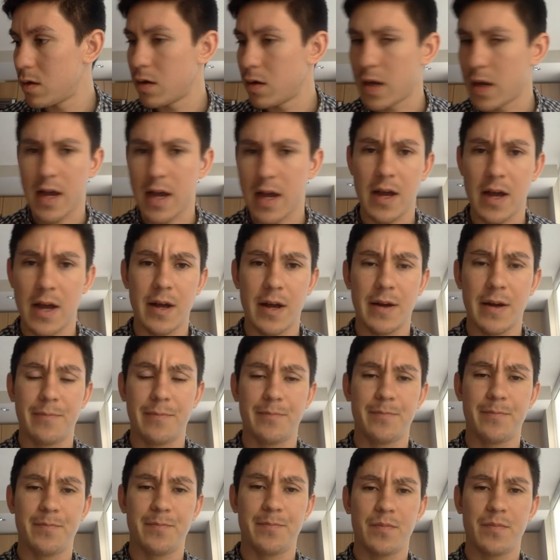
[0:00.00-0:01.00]

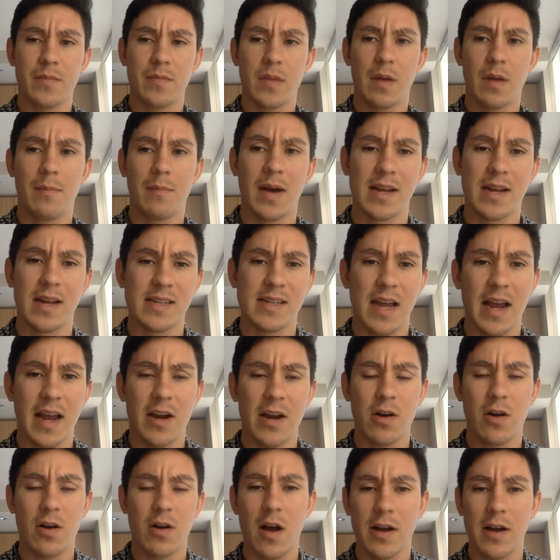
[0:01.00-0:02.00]
um, my
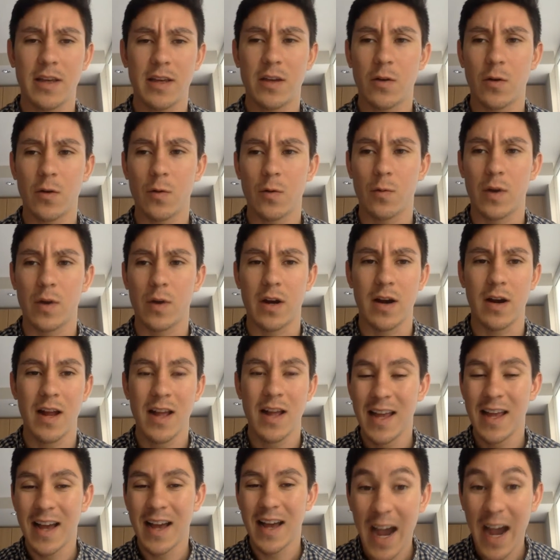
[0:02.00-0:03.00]
entire hockey career,
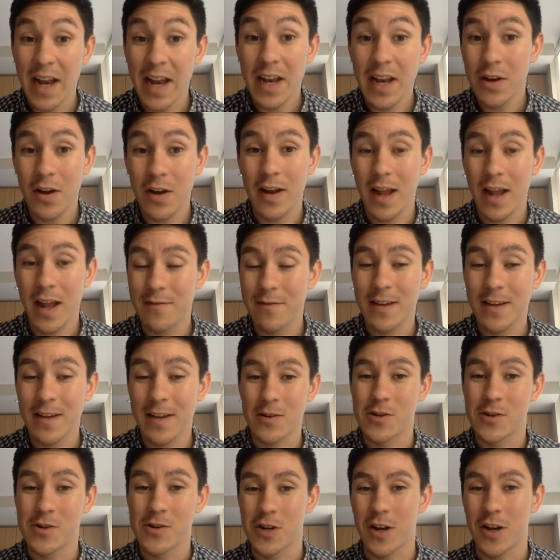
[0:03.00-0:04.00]
I did not have a
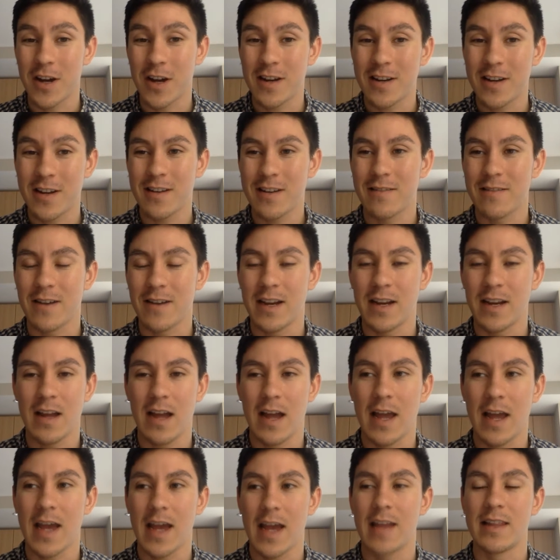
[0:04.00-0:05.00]
good shot. Right,
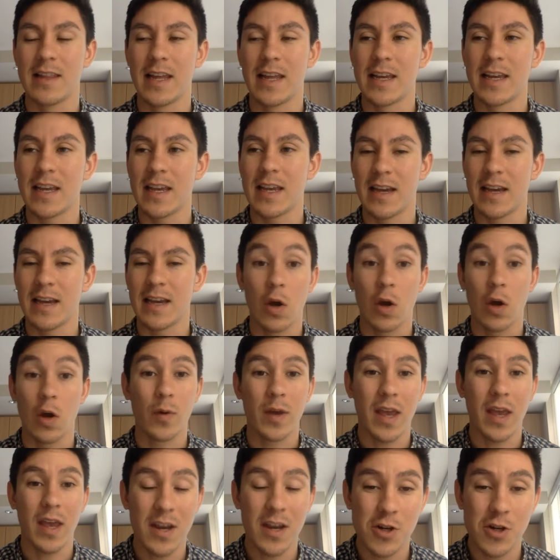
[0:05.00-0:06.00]
I had like an
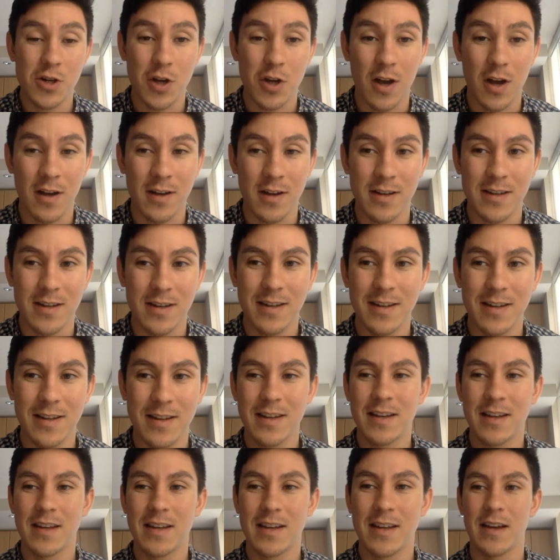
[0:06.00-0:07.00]
okay shot
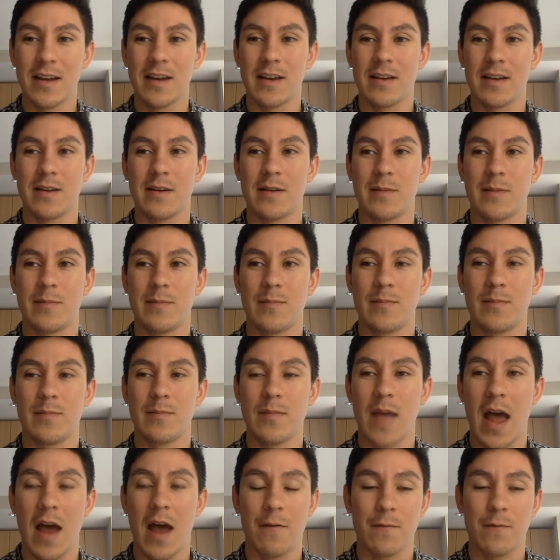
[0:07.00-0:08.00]
um,
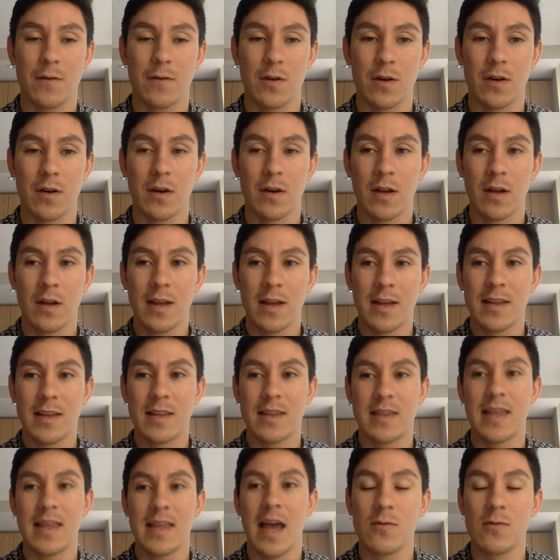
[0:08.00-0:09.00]
after
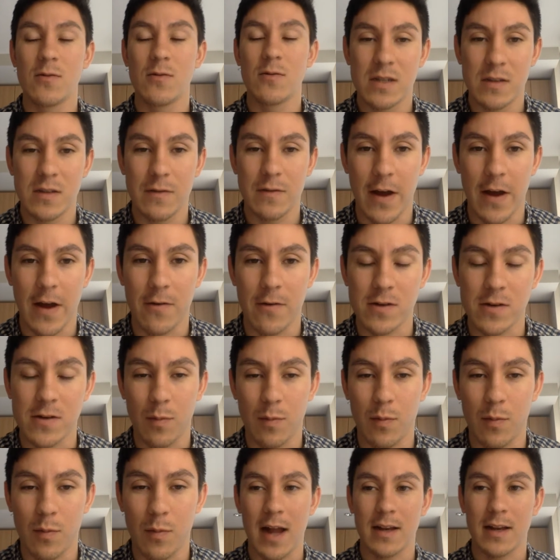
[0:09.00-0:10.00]
thousands of hours
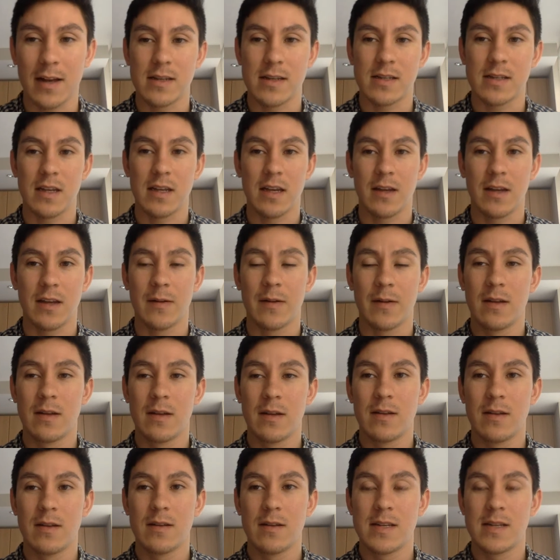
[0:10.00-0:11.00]
of practicing,
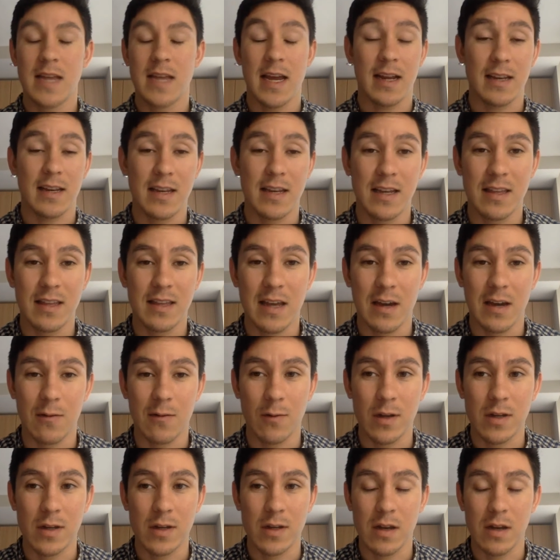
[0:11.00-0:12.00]
technique that
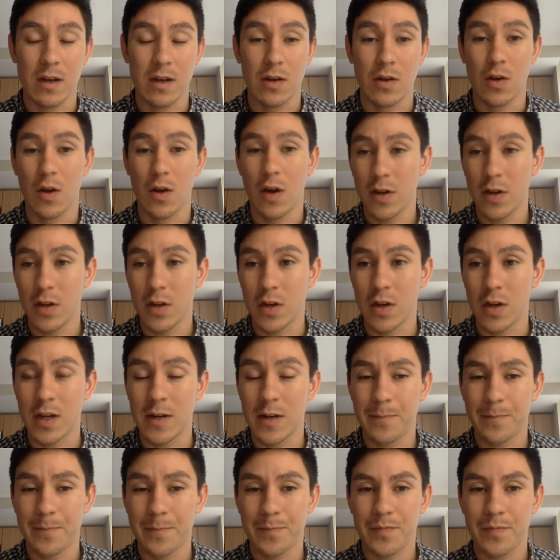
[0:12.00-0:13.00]
was not
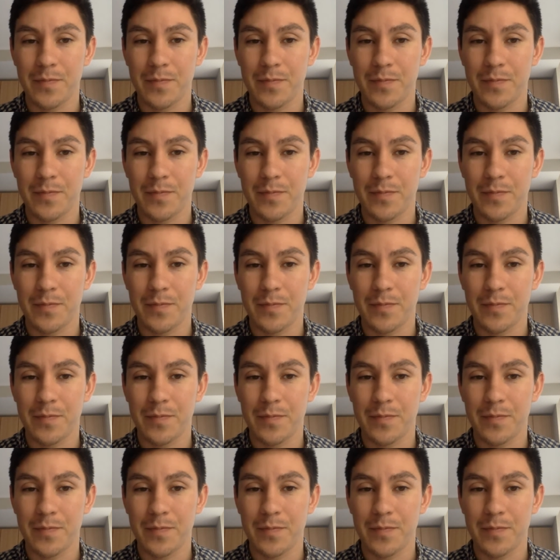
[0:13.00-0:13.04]
good.